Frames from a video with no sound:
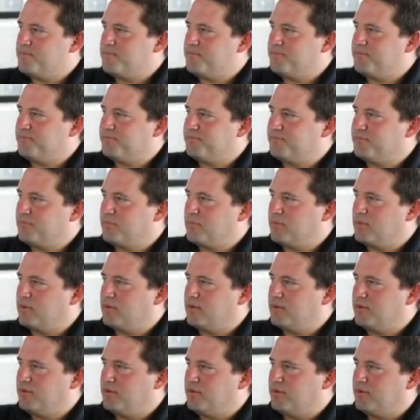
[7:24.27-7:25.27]

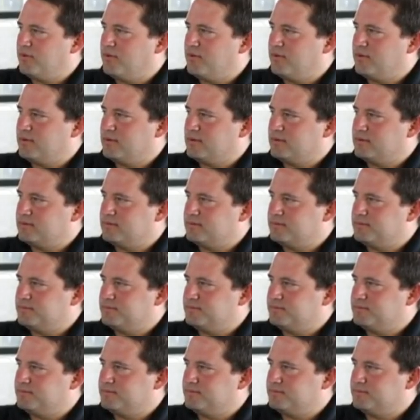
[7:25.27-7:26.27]

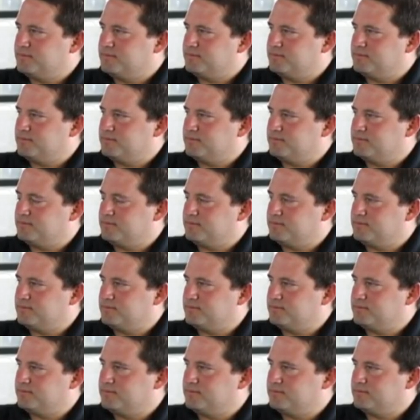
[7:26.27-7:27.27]

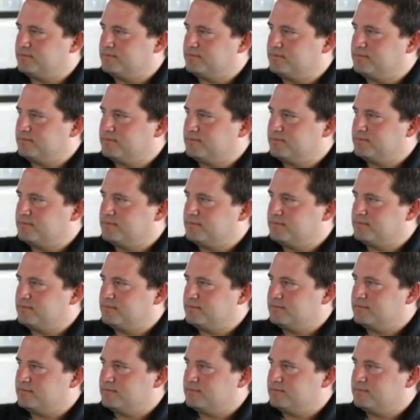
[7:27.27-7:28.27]

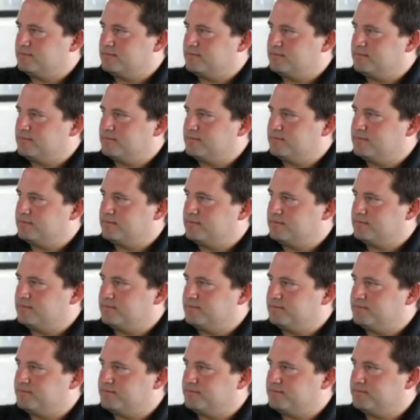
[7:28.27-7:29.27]

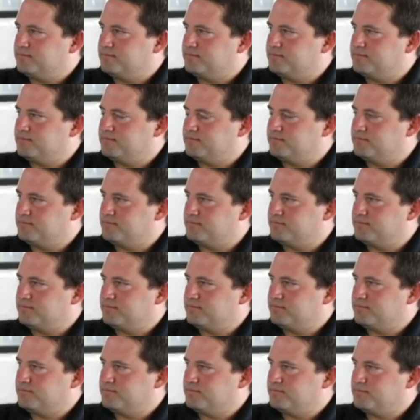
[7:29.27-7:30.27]

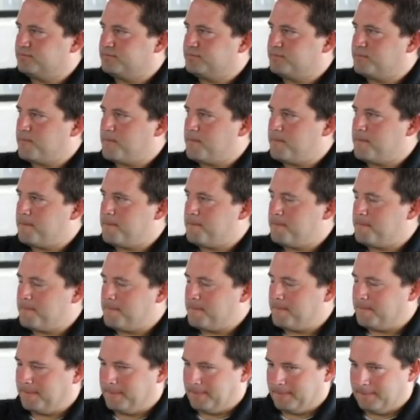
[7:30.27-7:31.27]

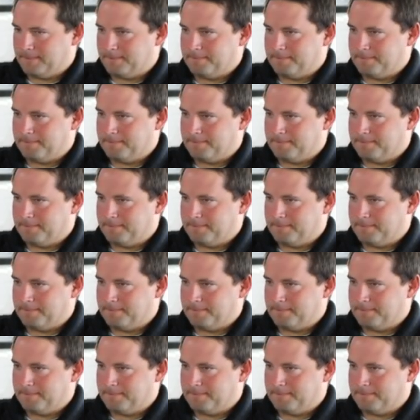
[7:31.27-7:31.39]
This person isn't speaking.